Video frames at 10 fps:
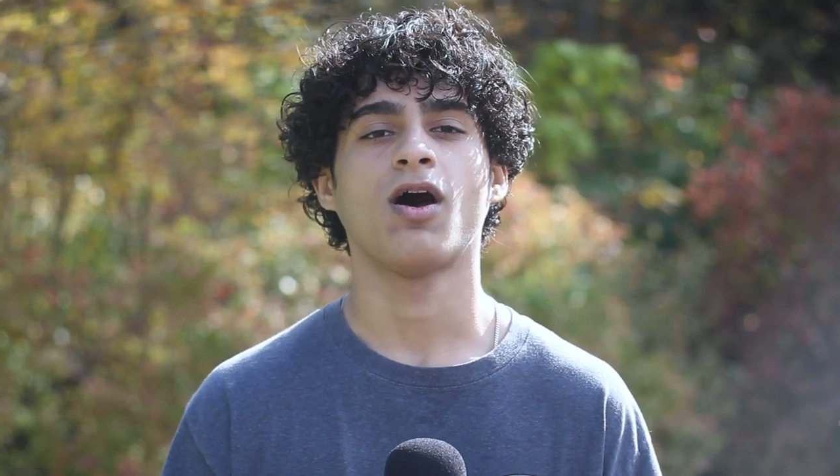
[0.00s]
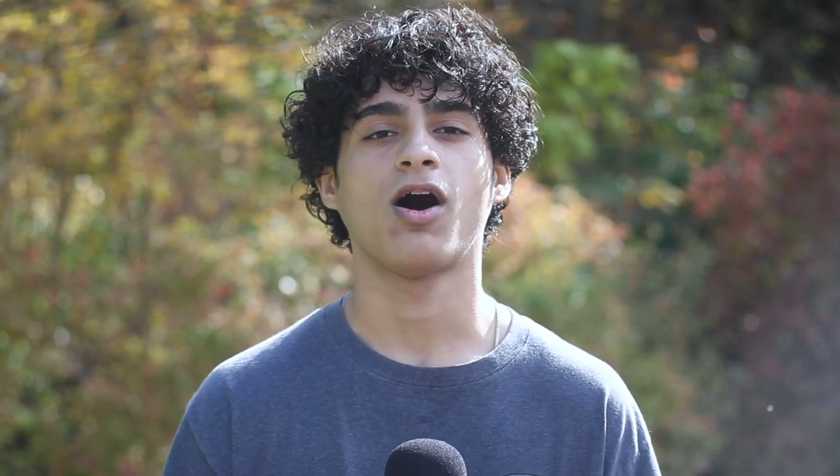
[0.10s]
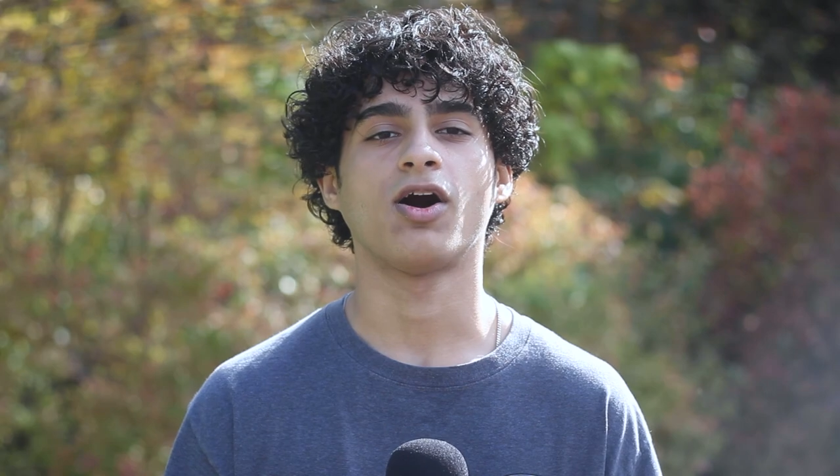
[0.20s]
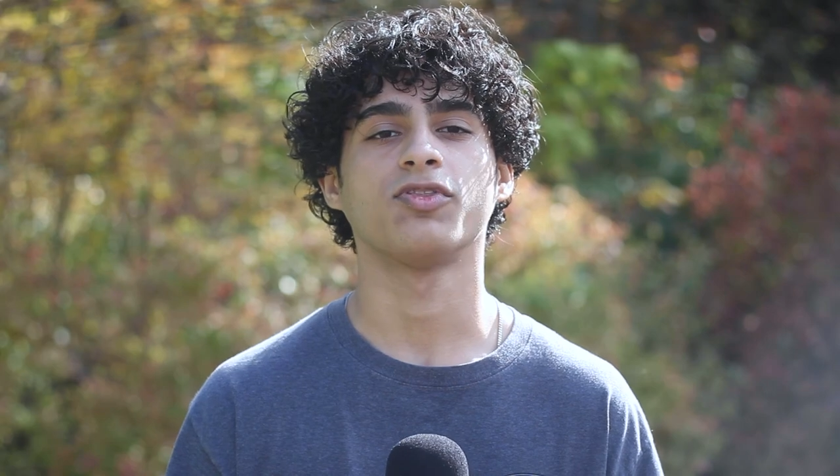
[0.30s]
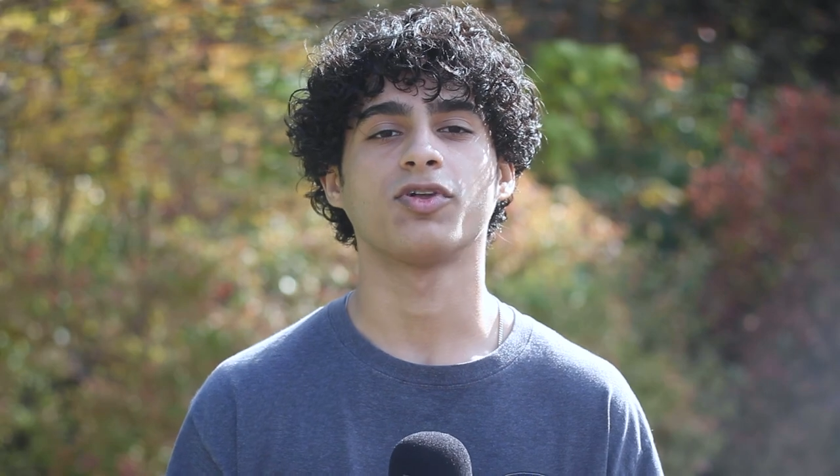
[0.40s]

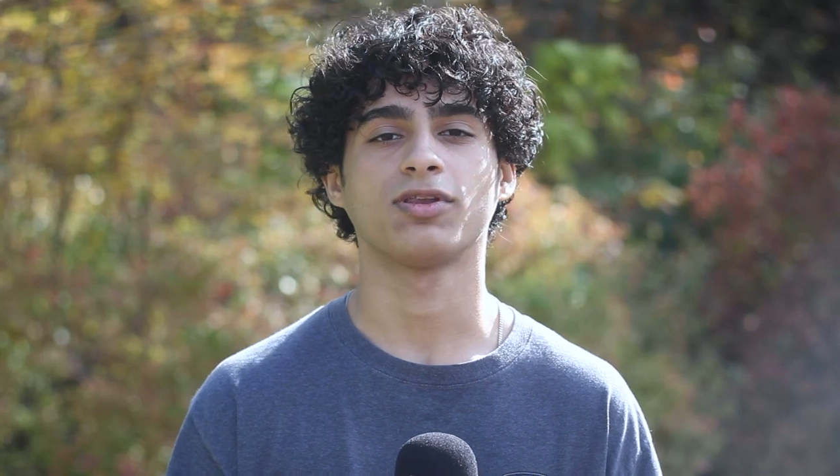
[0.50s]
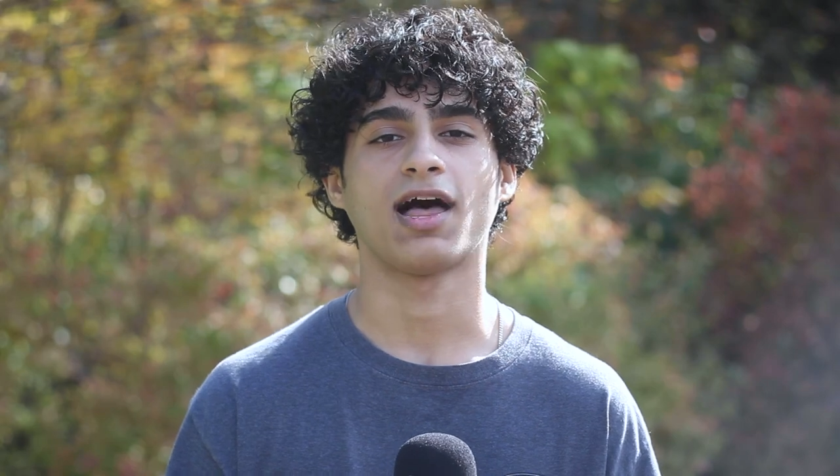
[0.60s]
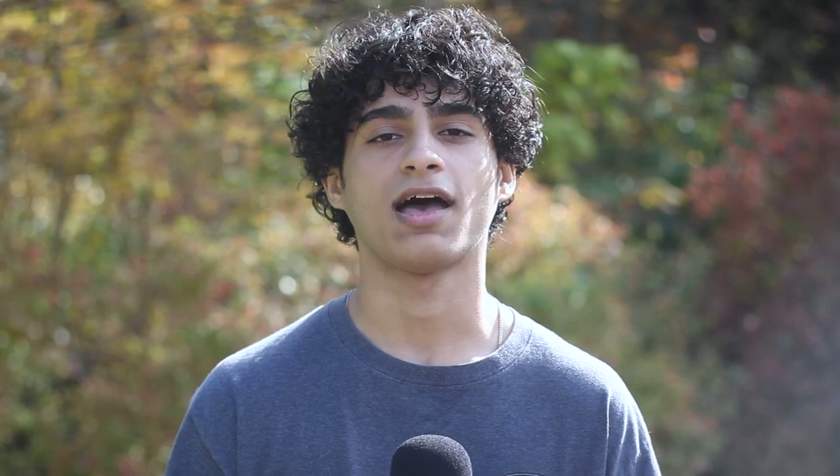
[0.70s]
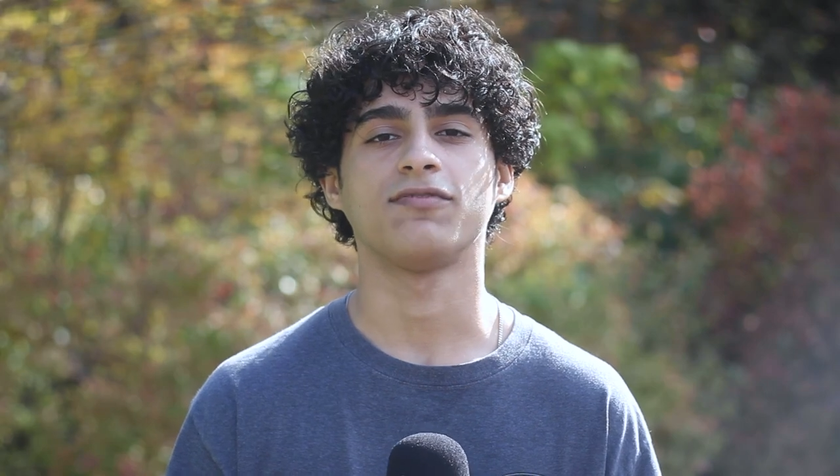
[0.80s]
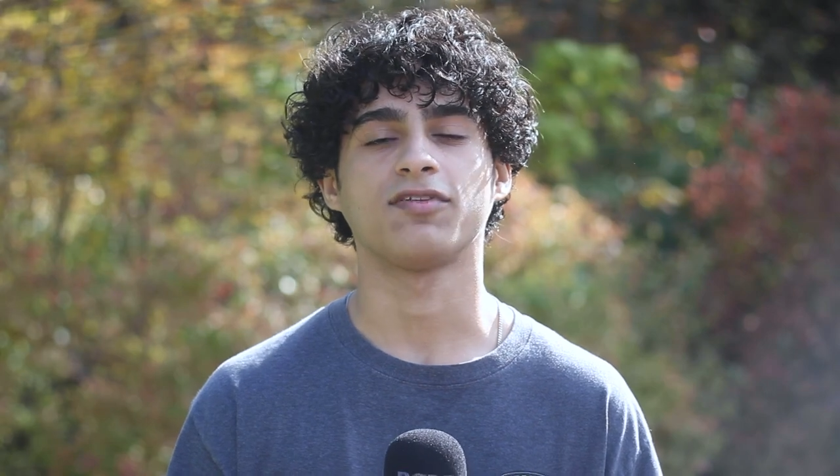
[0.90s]
on their
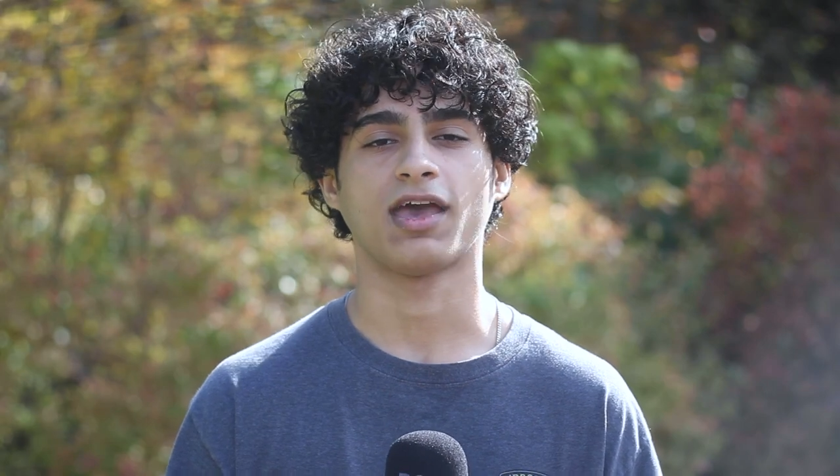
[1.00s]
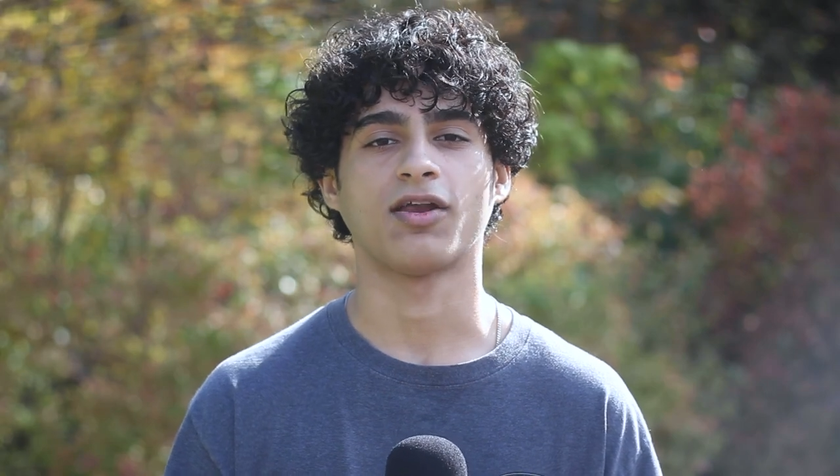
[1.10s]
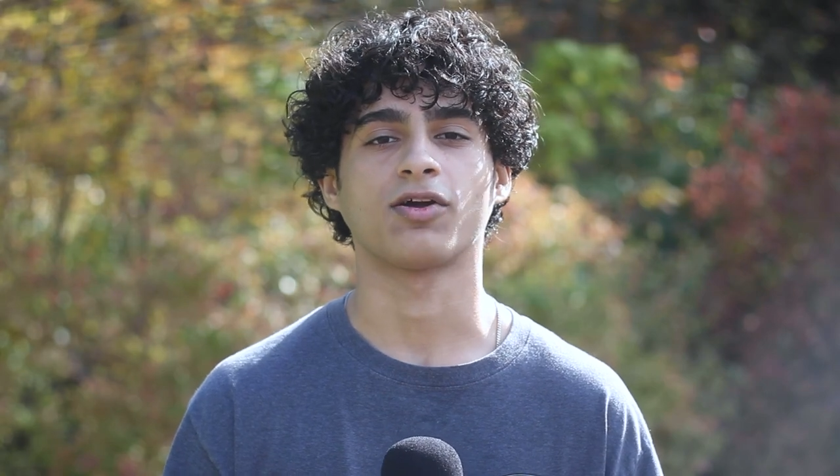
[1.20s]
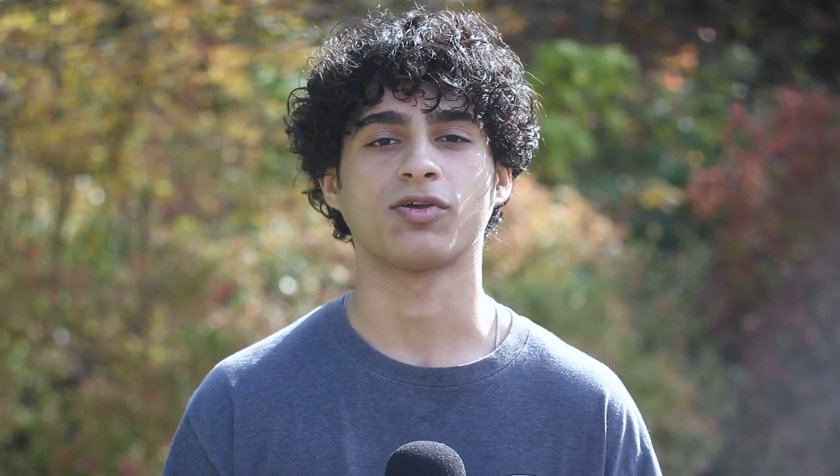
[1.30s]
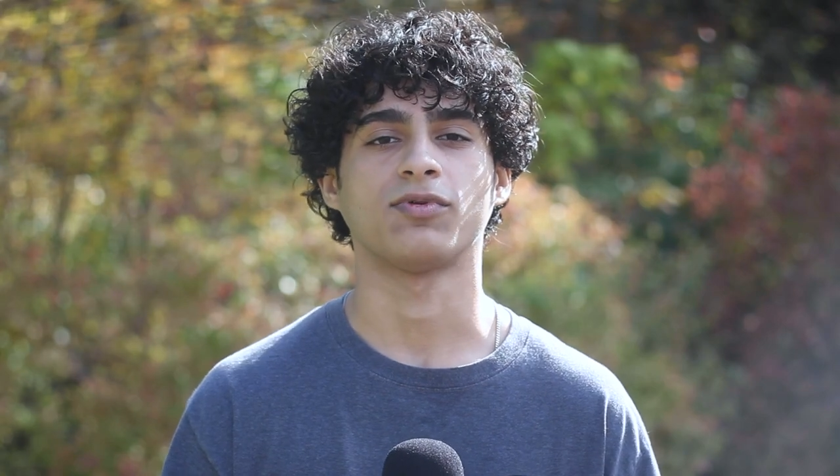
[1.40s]
lives and
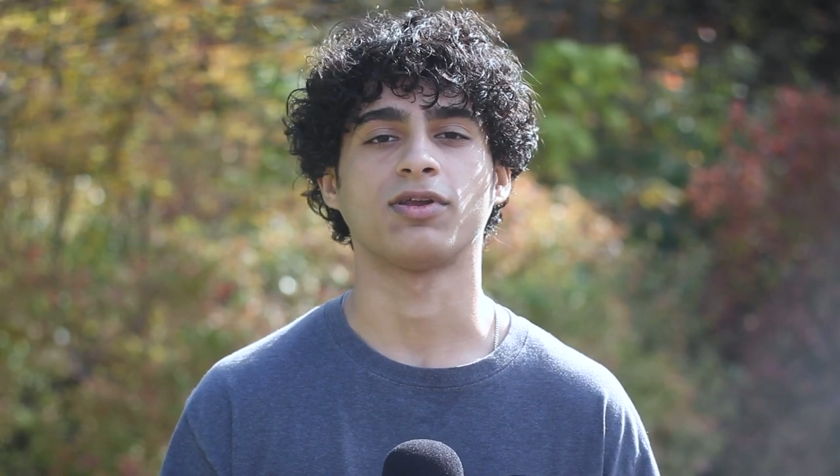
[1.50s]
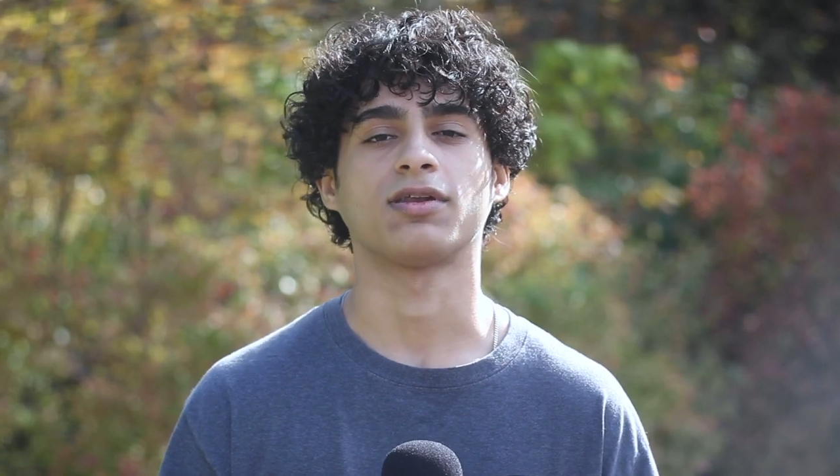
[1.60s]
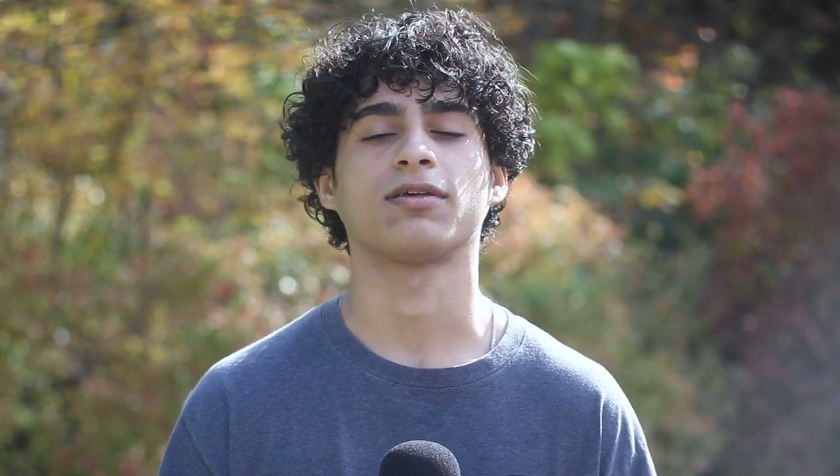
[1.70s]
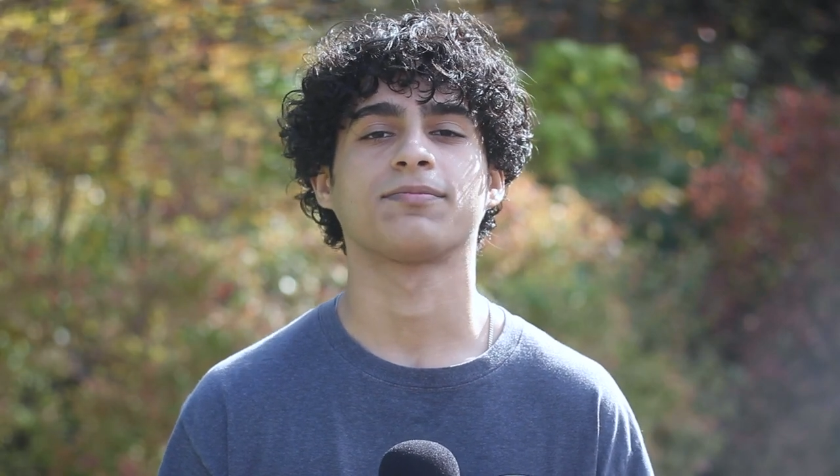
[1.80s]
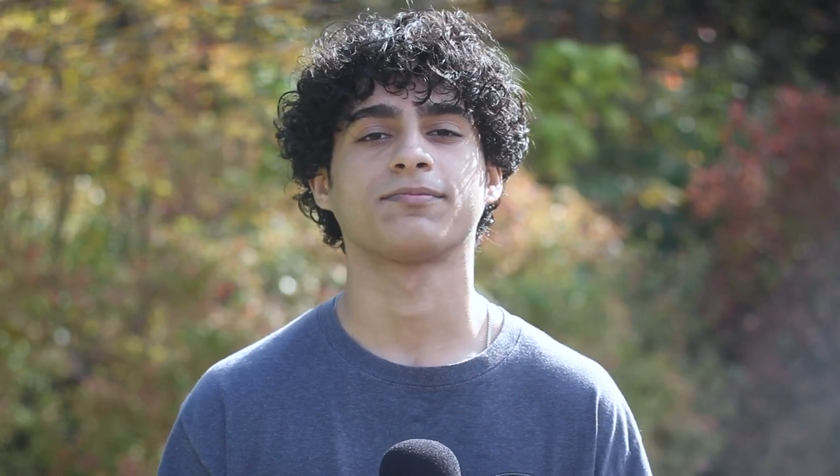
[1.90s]
our community.